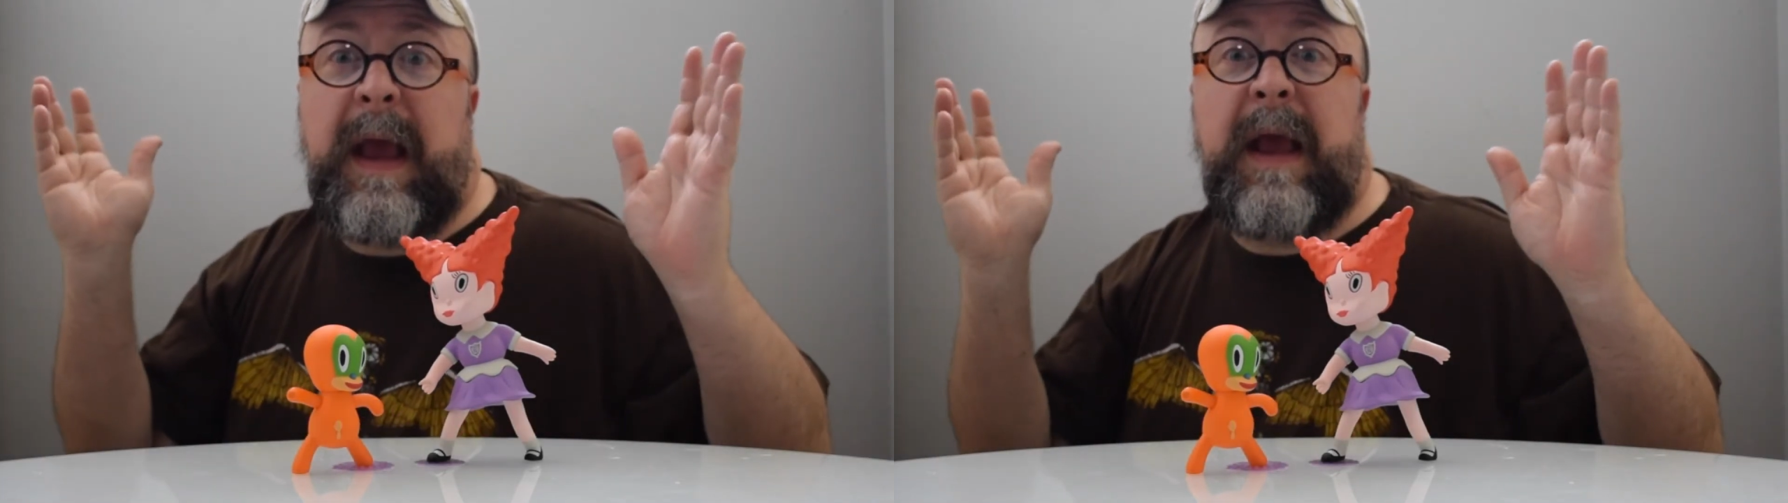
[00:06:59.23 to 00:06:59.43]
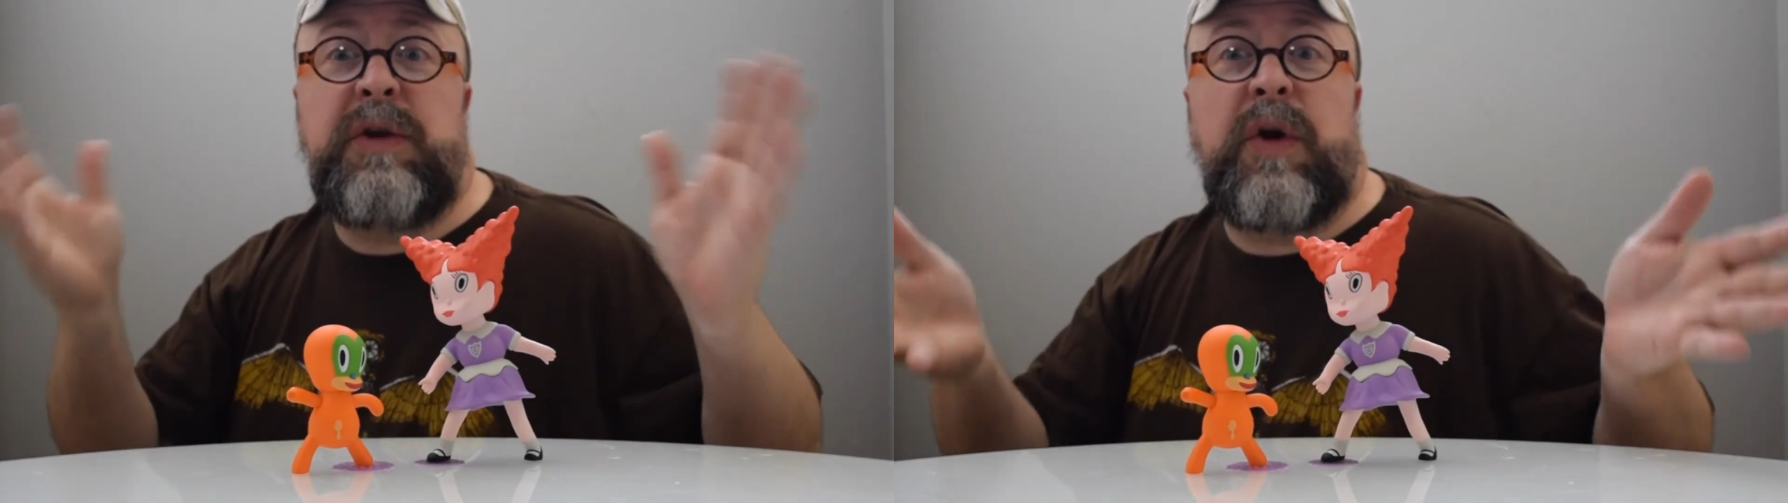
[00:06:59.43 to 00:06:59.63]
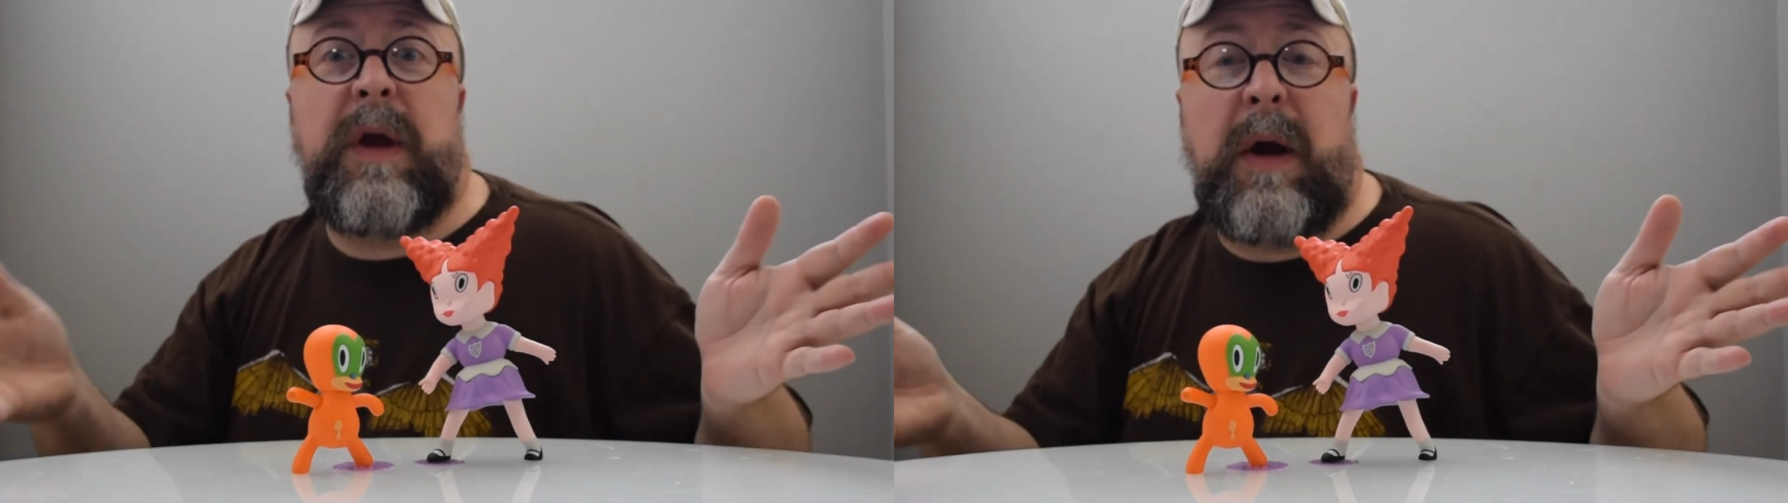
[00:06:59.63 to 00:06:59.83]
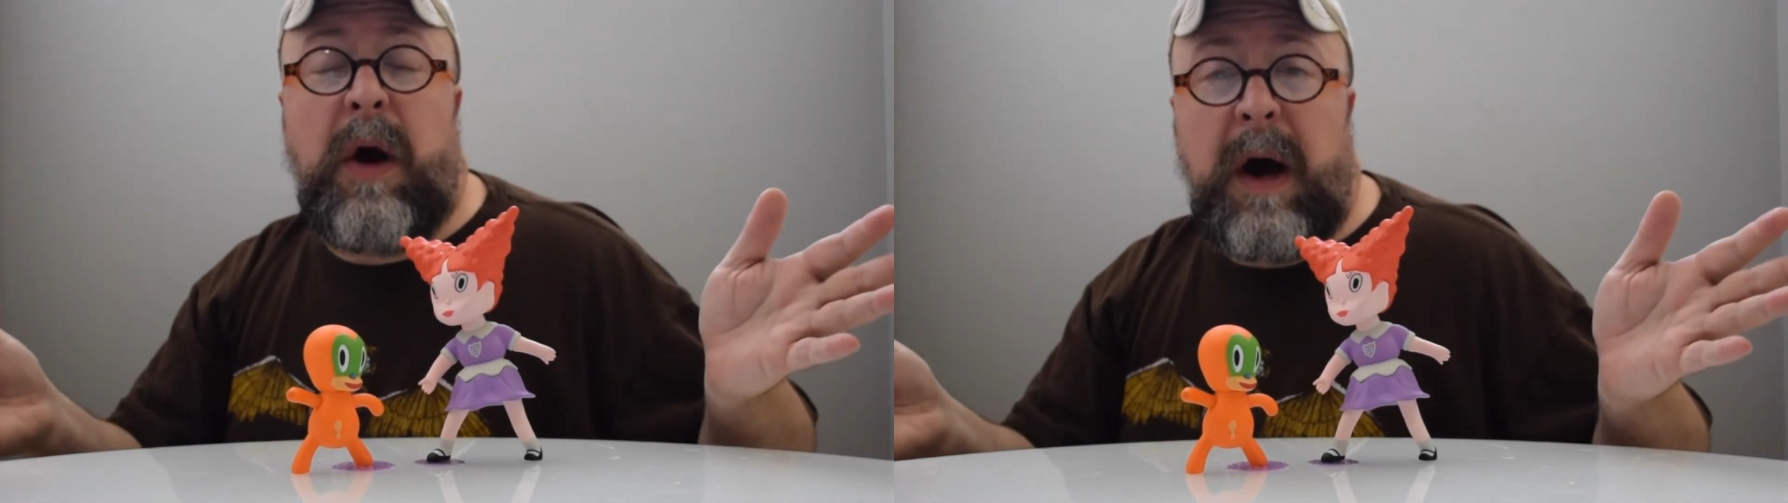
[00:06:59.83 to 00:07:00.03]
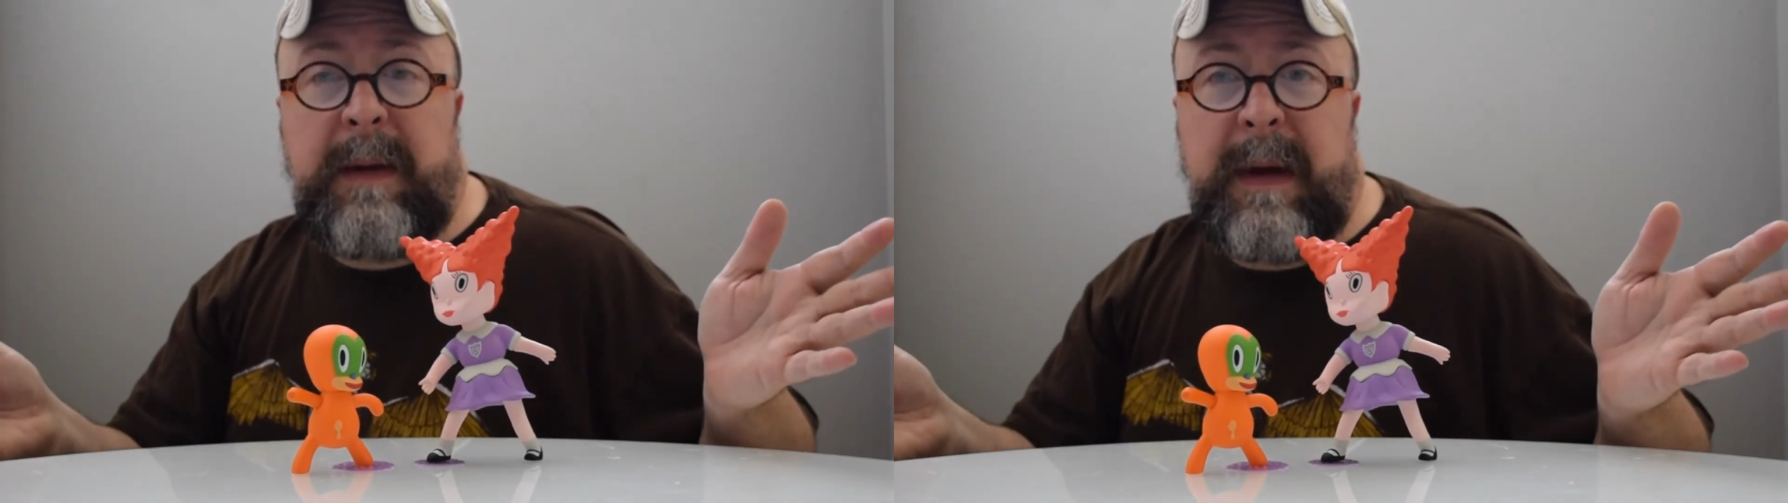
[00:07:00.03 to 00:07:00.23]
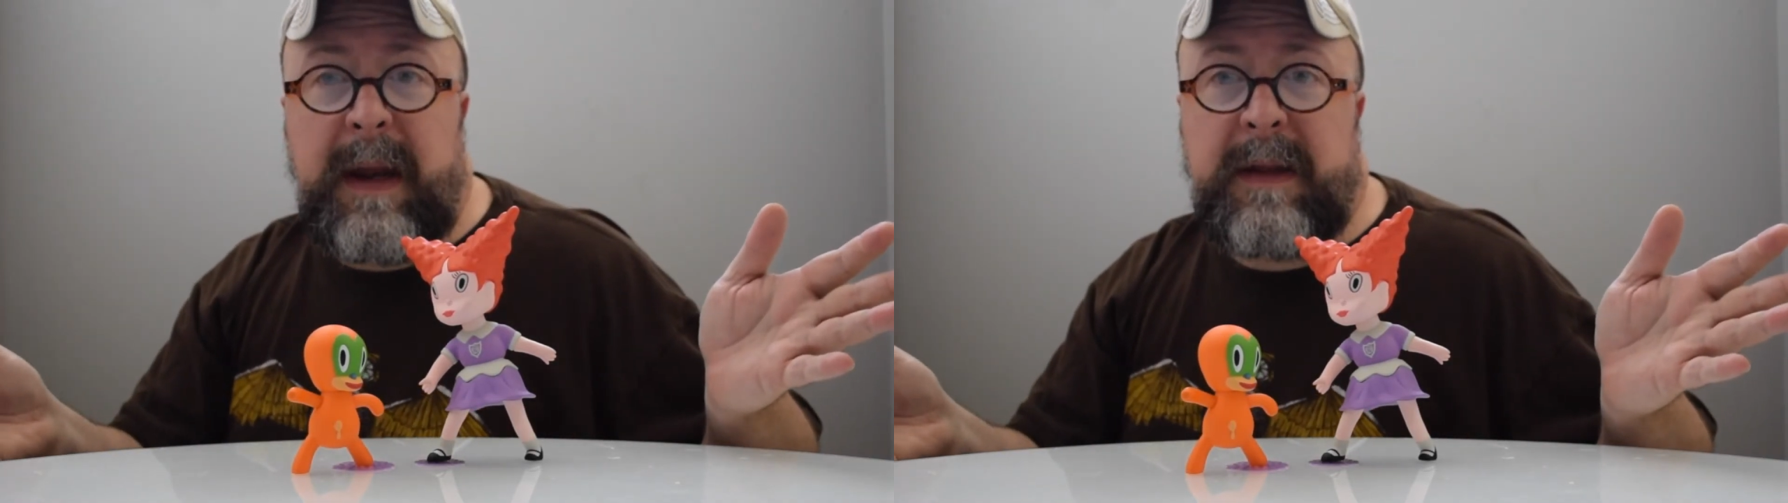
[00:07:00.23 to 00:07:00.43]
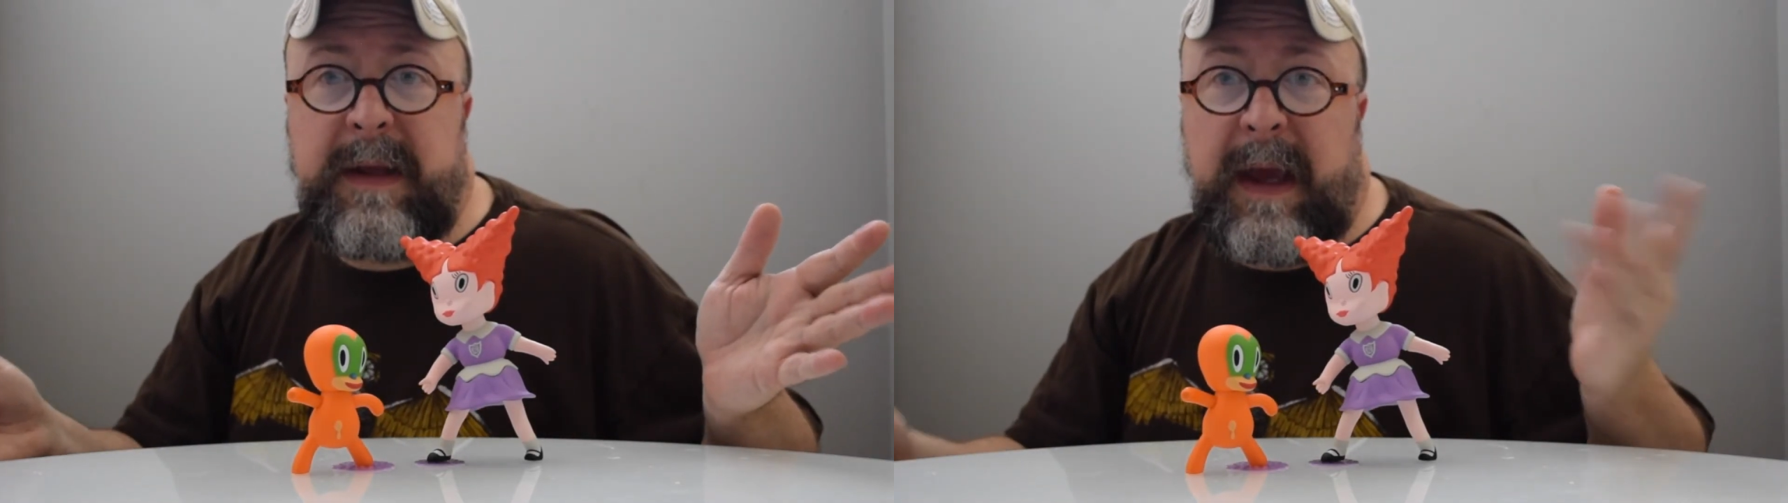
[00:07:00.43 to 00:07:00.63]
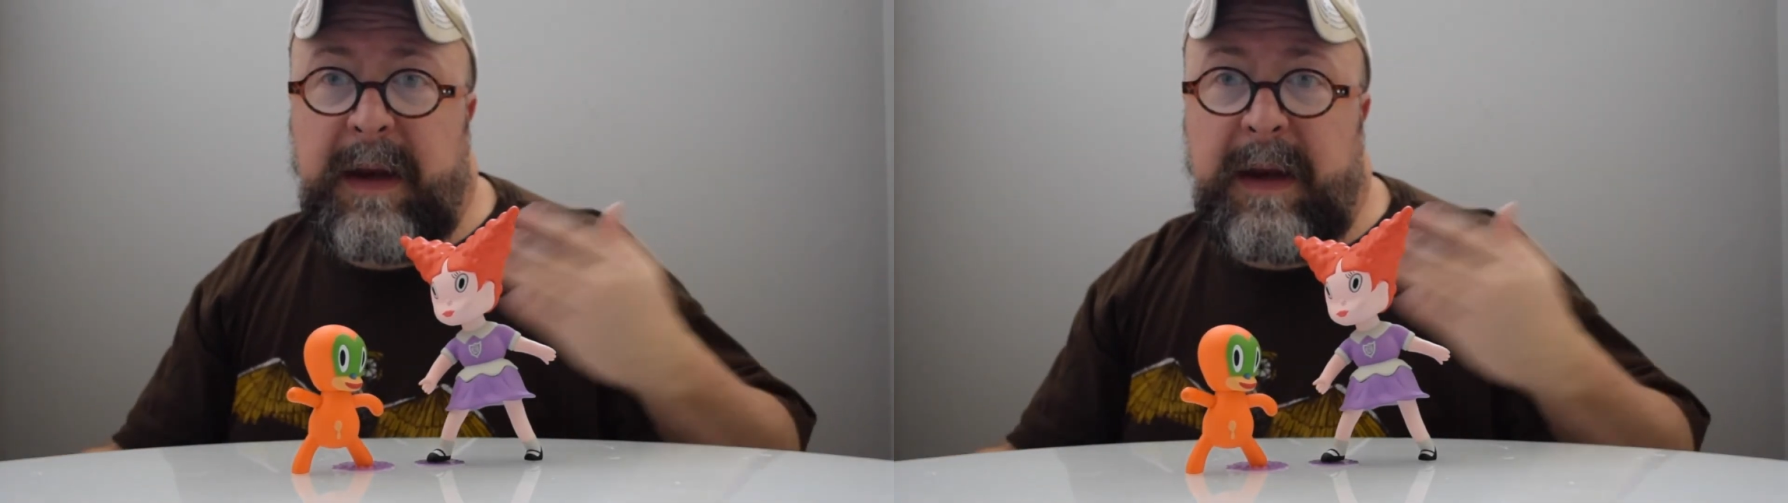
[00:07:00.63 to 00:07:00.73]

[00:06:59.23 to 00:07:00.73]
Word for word: and you're automatically